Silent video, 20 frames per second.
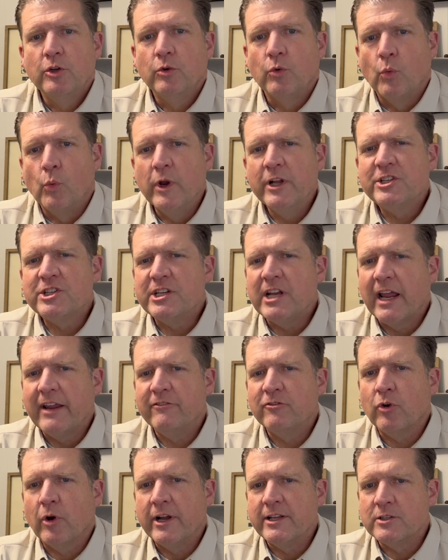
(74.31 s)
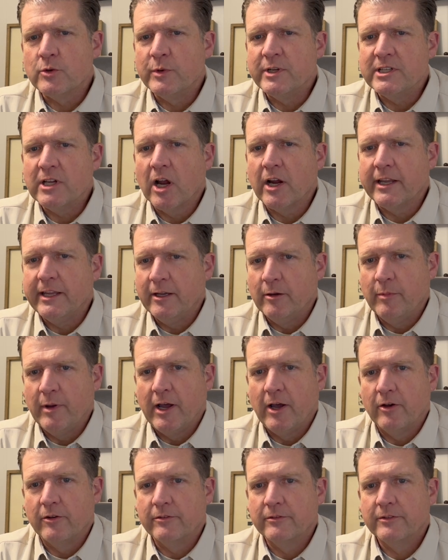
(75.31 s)
Which knife grinds are we talking
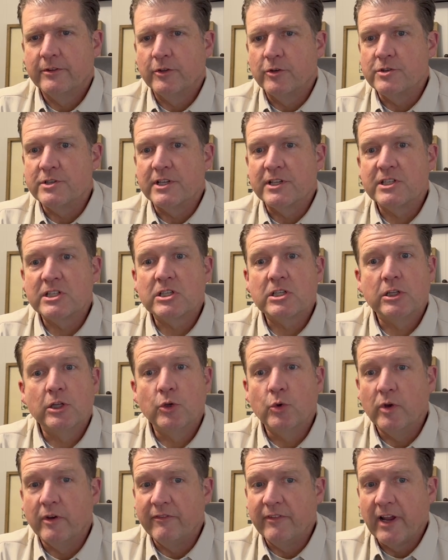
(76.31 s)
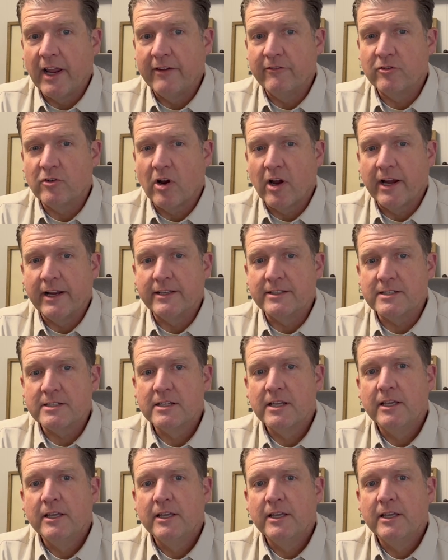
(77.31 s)
about? There's a slew of knife grinds,